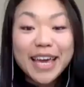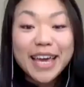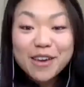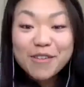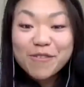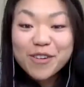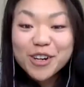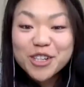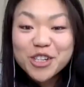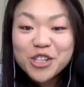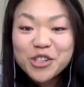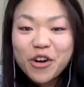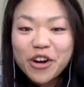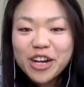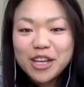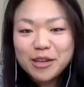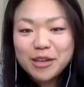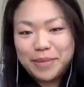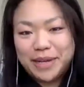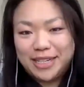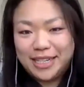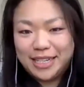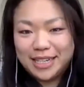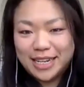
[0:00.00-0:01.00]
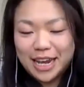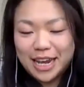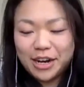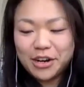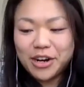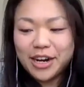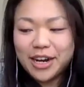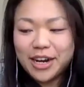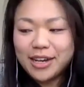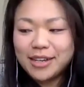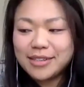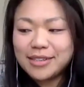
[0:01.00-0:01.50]
you for joining me today,
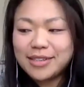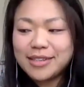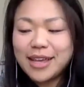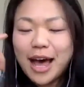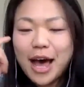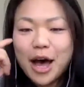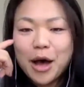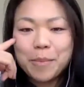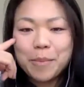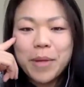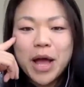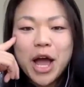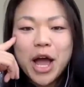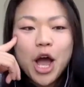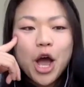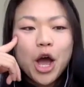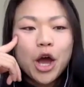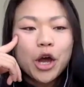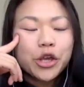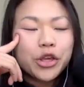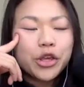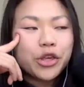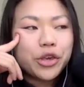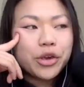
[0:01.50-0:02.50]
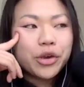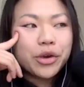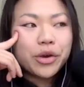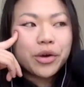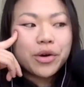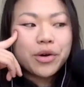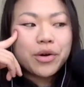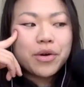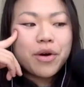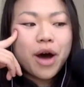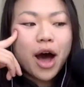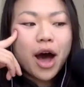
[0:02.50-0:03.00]
Chris.
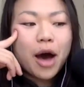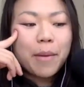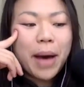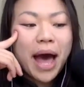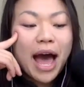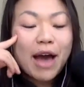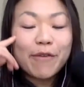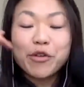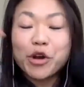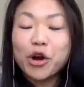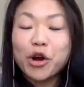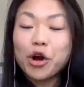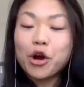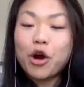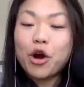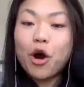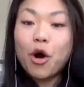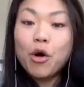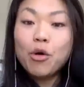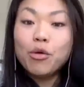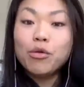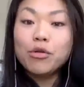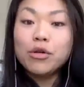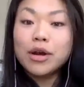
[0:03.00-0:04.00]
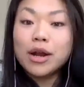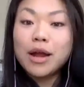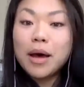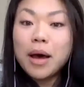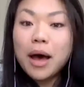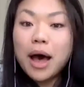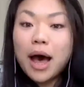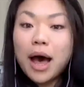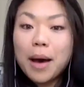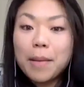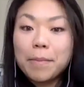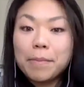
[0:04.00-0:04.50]
You have your own
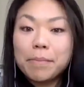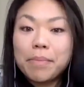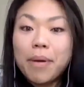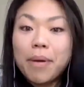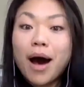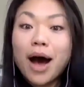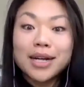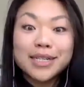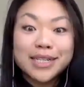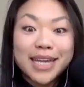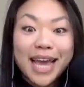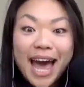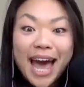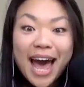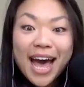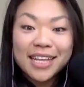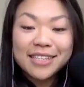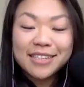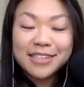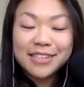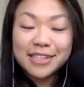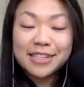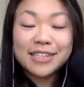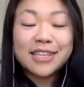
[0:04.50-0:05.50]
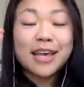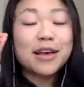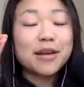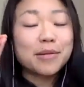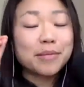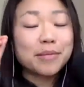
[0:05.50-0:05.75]
podcasts,